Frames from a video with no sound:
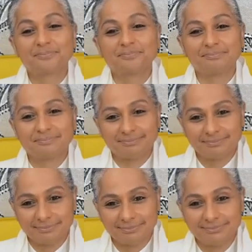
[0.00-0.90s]

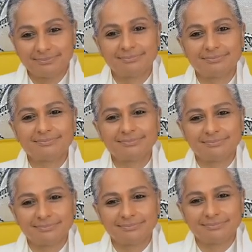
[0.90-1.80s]

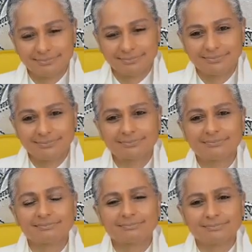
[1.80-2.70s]

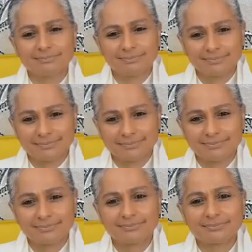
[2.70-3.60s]

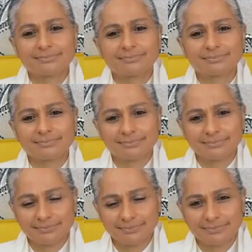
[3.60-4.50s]

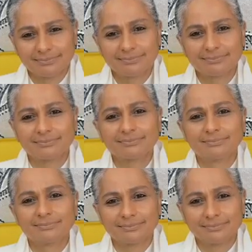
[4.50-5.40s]

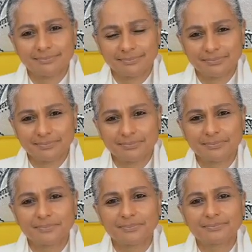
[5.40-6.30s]

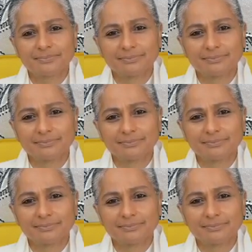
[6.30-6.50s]
No words are spoken by the person on screen.